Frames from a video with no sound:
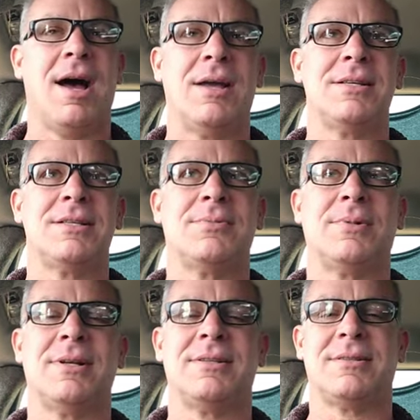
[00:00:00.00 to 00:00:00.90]
I just
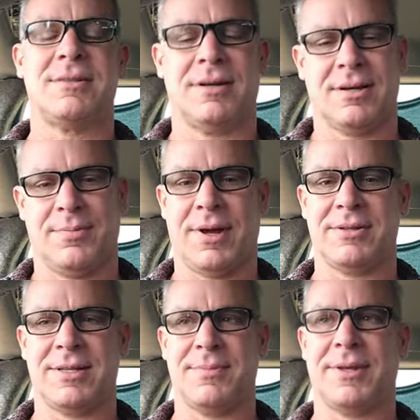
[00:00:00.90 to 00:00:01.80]
wanted to talk about
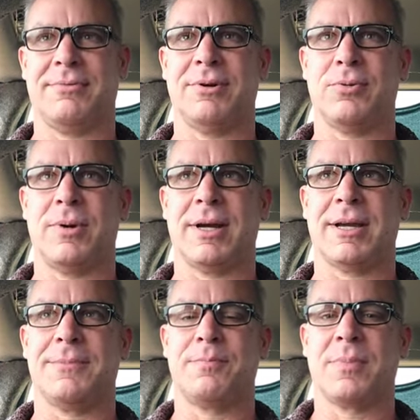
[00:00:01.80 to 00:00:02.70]
something real quick.
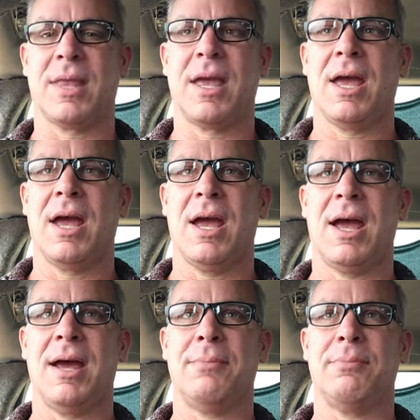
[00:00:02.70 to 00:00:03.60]

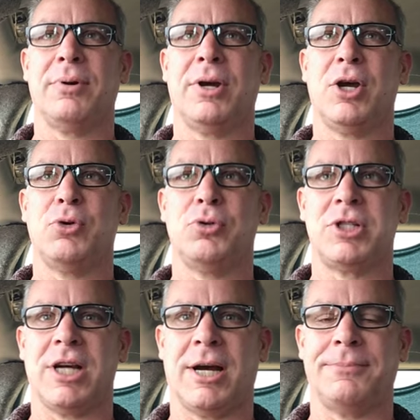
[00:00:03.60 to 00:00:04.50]

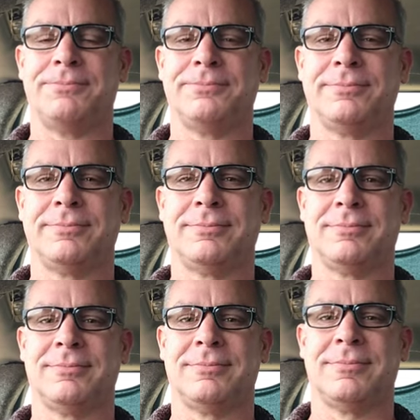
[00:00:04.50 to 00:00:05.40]
Ambrosia.
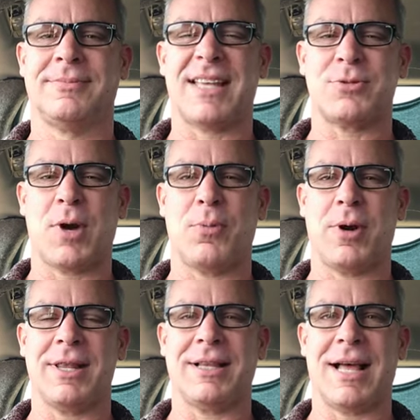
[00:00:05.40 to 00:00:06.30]
That's why I
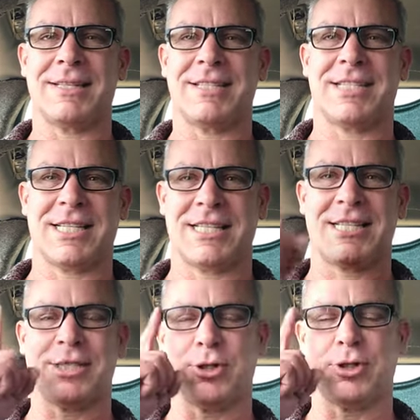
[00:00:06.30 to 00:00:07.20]
wear the glasses, because
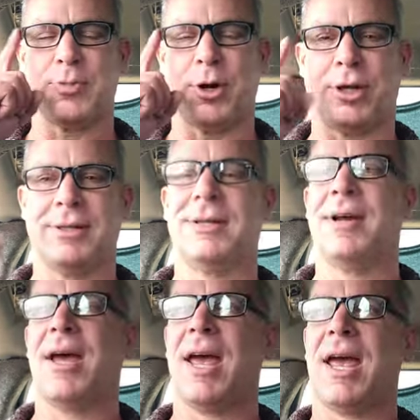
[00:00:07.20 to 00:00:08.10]
it's so smart.
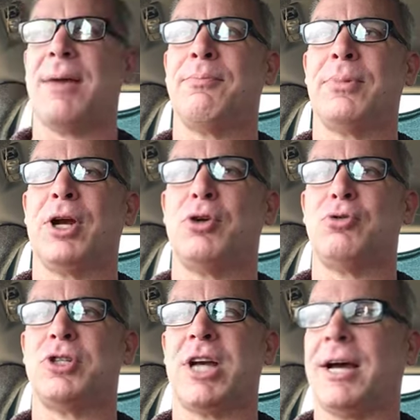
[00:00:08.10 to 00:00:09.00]

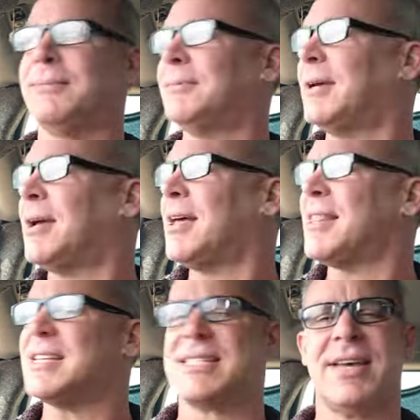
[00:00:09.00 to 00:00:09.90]
Ambrosia.
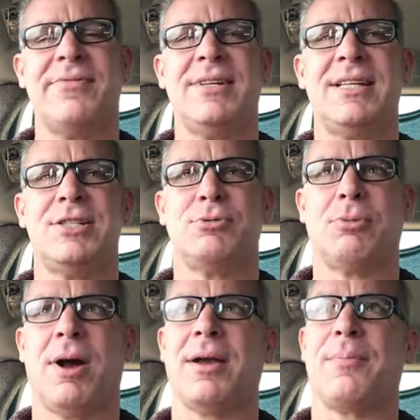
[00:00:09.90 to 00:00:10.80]
The 70s
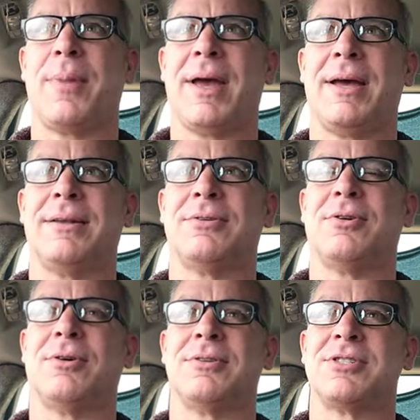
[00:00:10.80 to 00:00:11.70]
rock band,
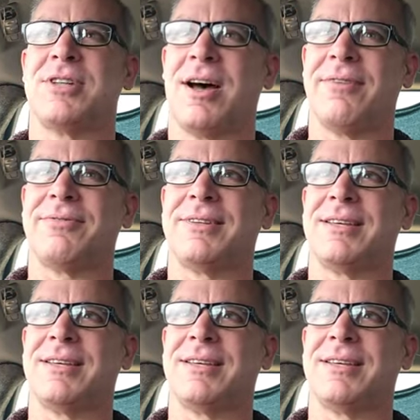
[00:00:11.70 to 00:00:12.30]
or soft